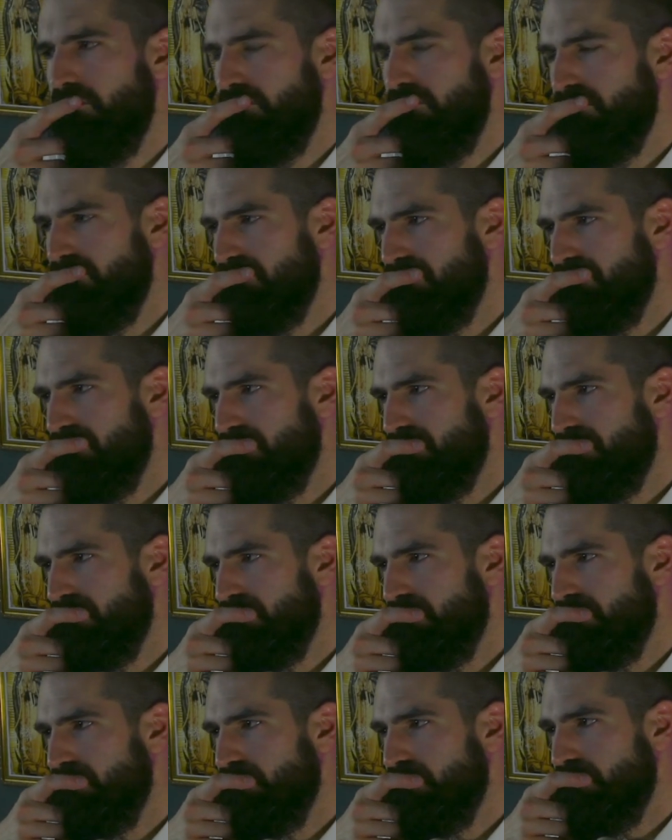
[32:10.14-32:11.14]

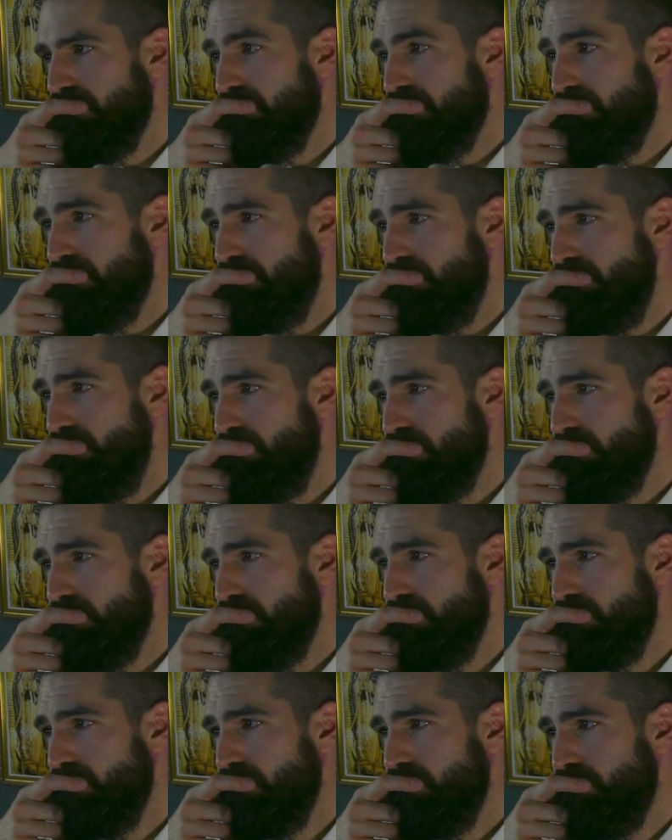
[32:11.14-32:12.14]

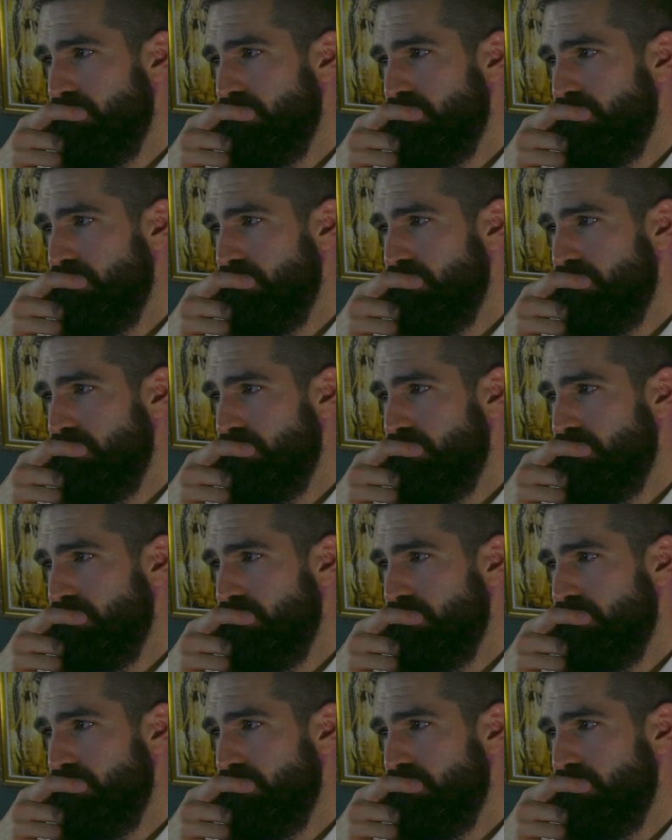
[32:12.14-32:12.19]
(no one is talking)